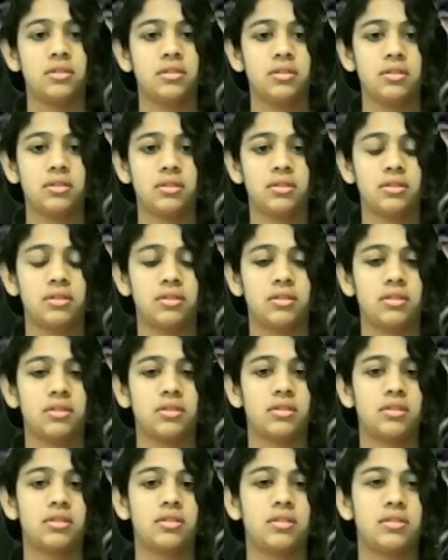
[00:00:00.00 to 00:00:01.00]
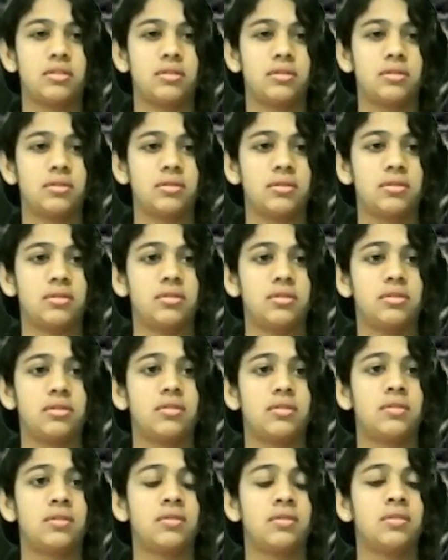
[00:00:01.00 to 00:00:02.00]

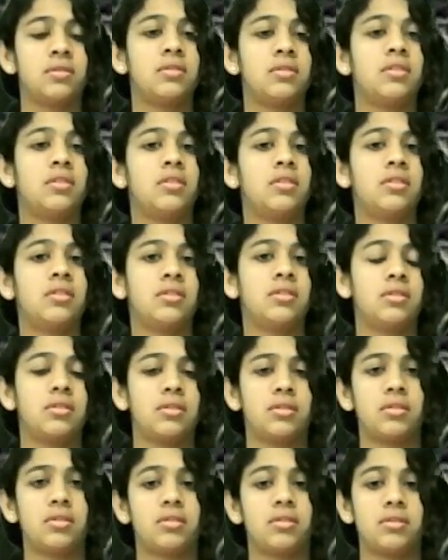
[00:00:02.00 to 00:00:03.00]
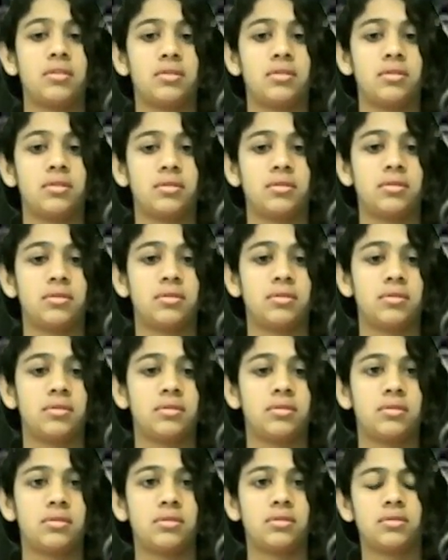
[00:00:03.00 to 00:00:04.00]

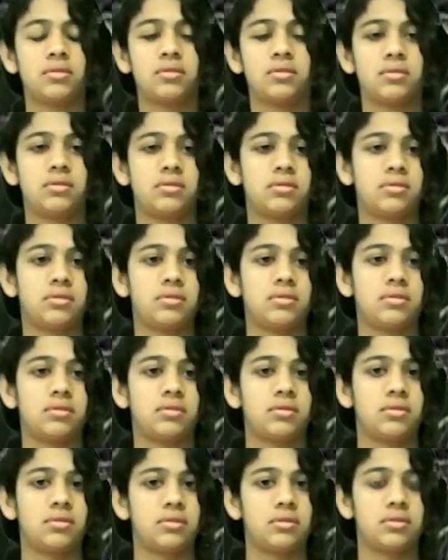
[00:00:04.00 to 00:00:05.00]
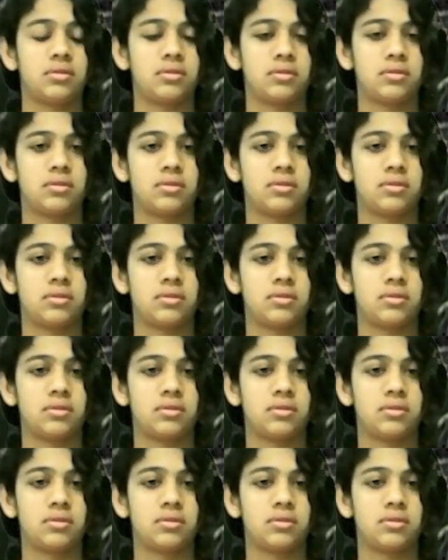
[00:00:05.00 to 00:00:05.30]
The person shown says nothing.